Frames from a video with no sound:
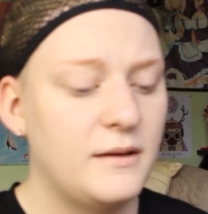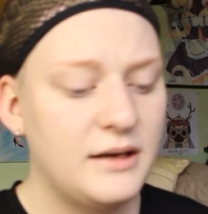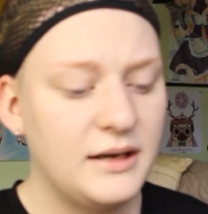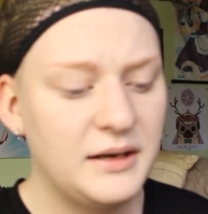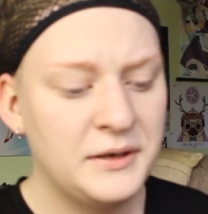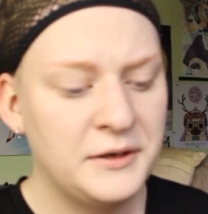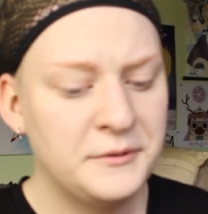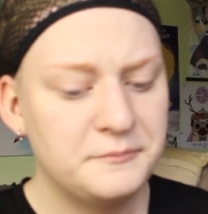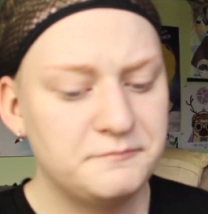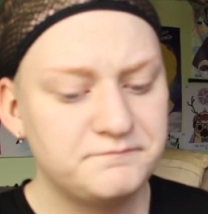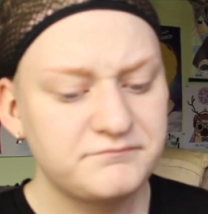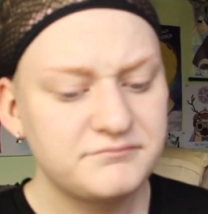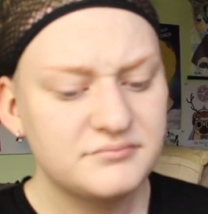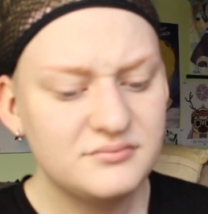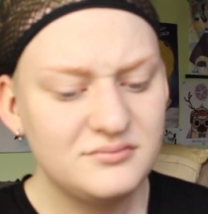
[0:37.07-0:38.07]

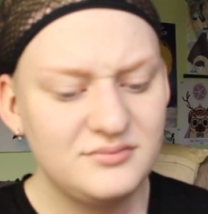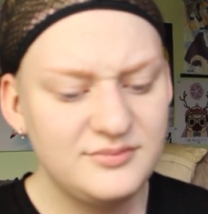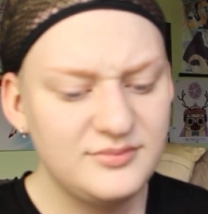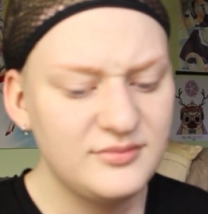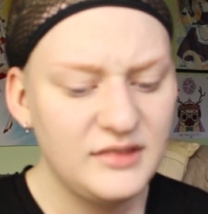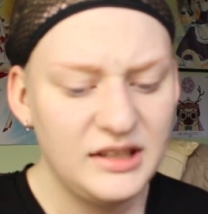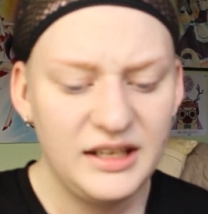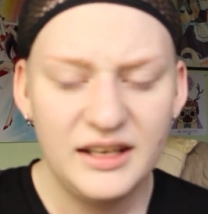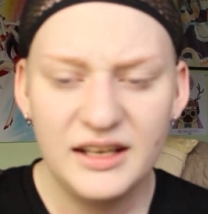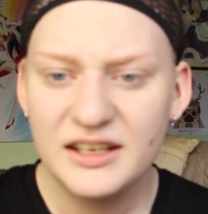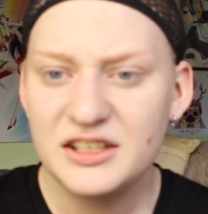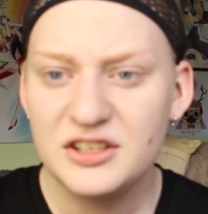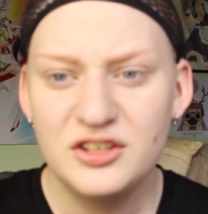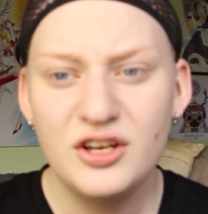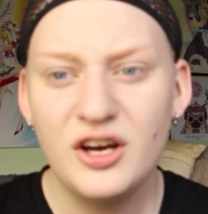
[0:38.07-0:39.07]

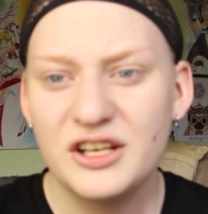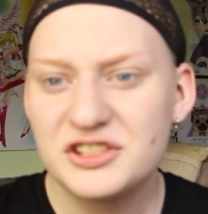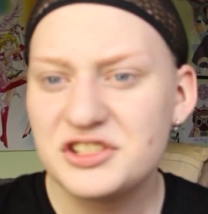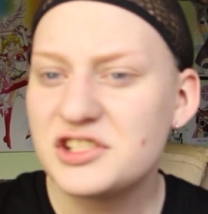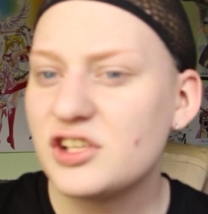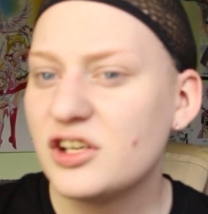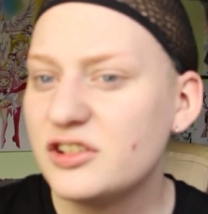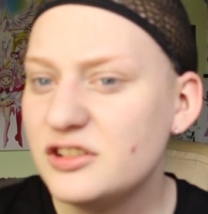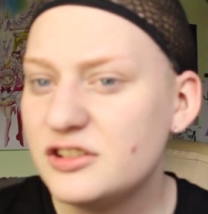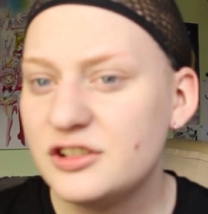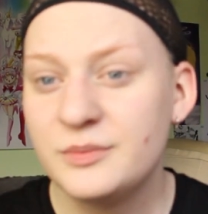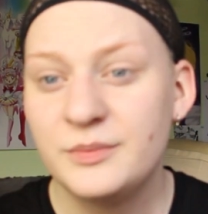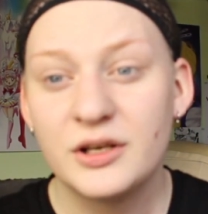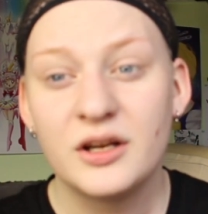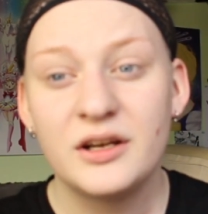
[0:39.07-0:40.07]
not just on
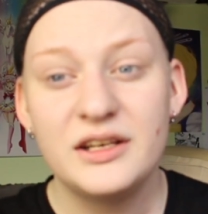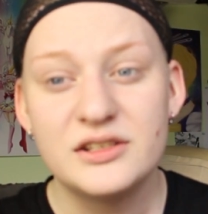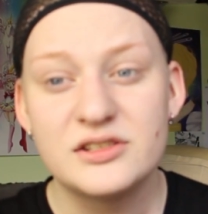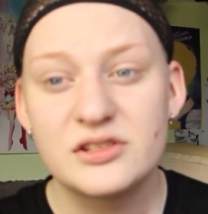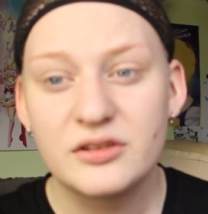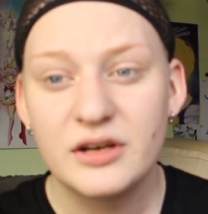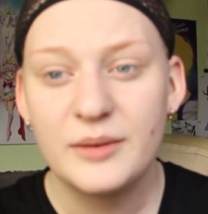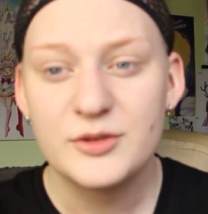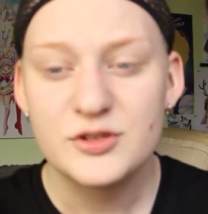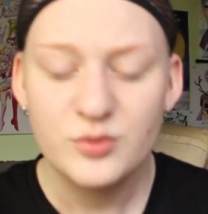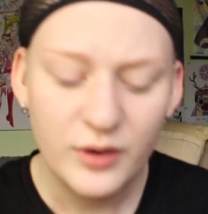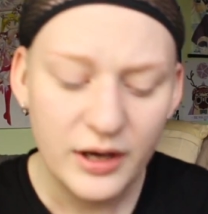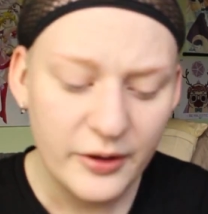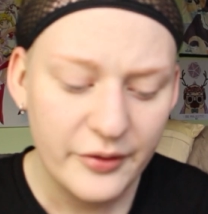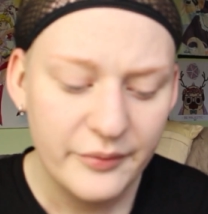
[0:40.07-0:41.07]
YouTube but on Instagram as
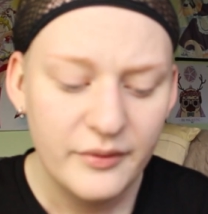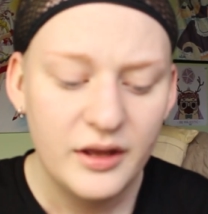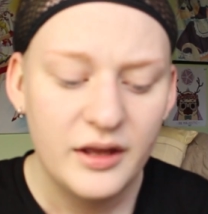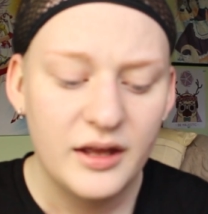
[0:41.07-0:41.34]
well.